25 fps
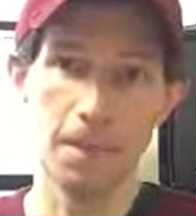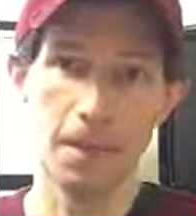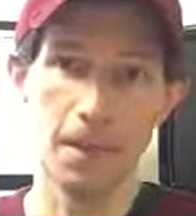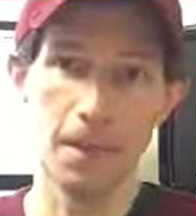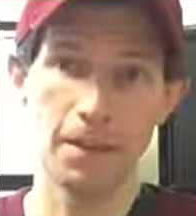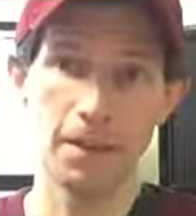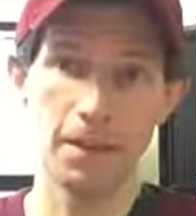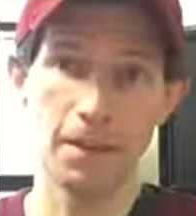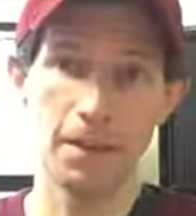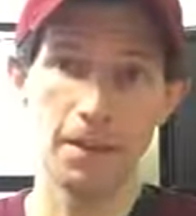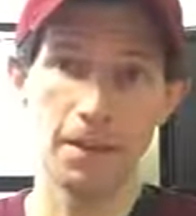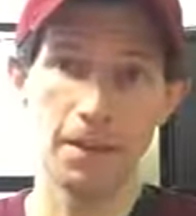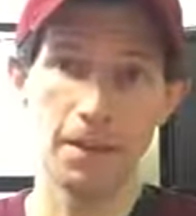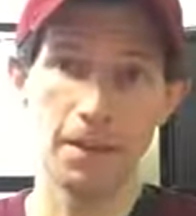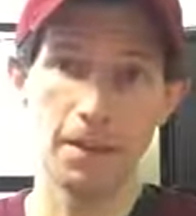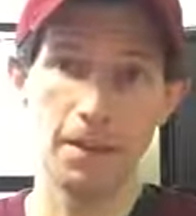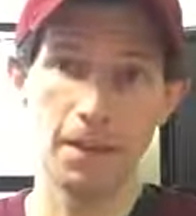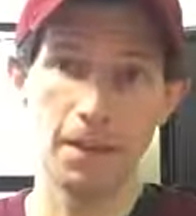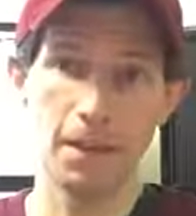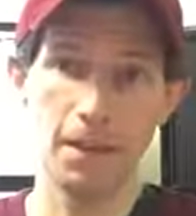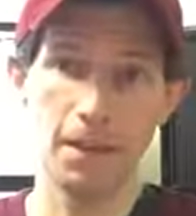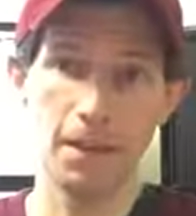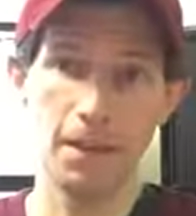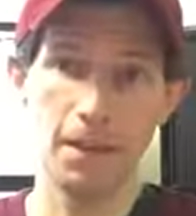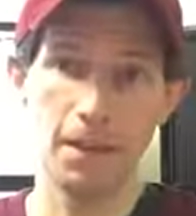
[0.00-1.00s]
I think,
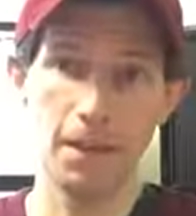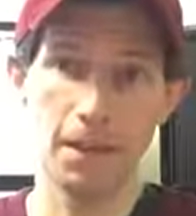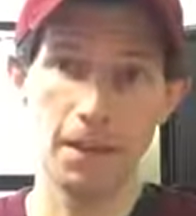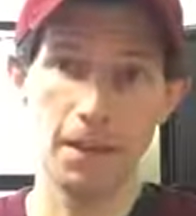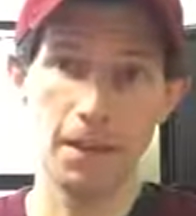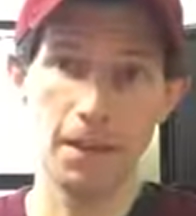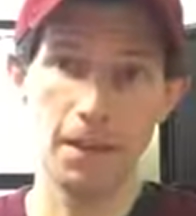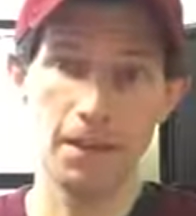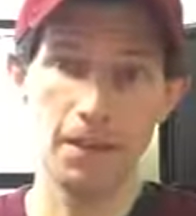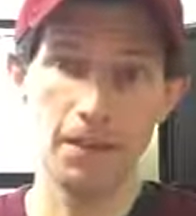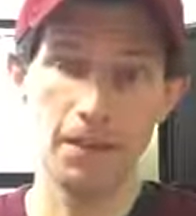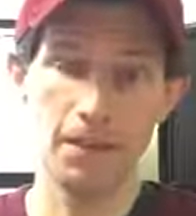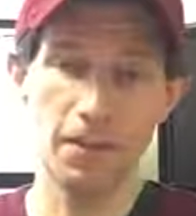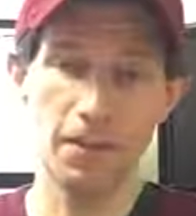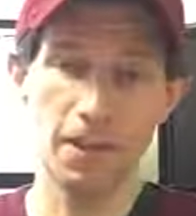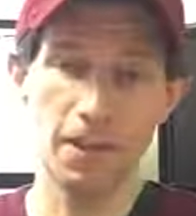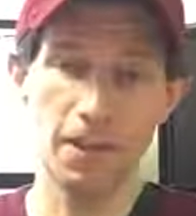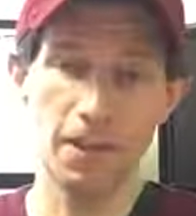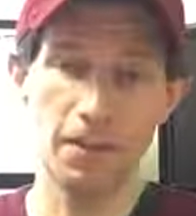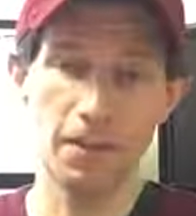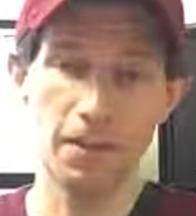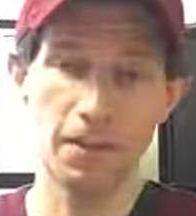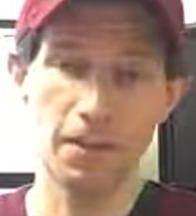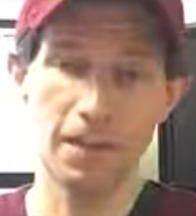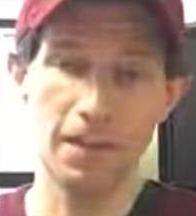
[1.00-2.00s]
it
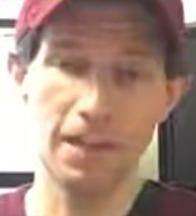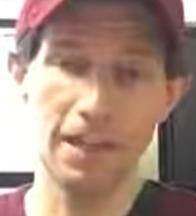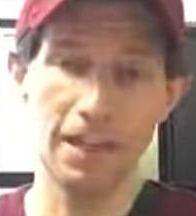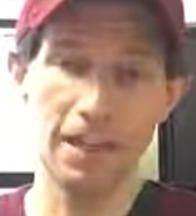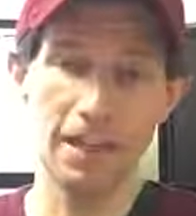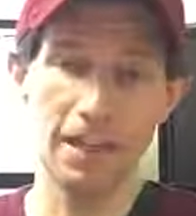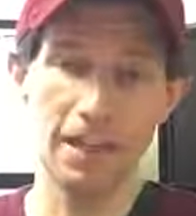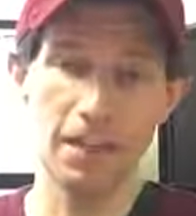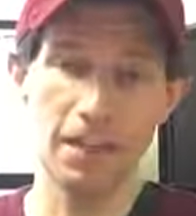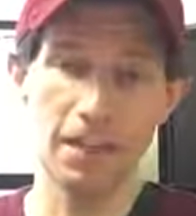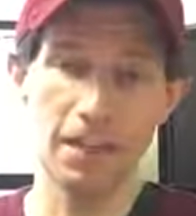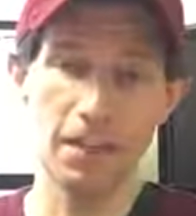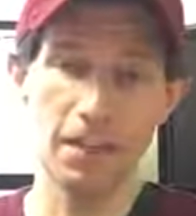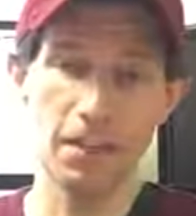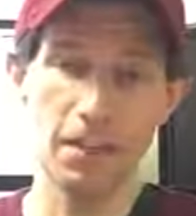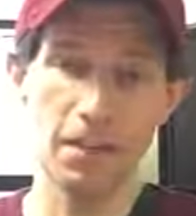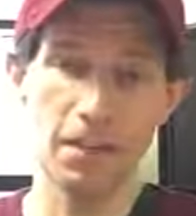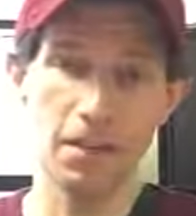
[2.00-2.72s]
stays latent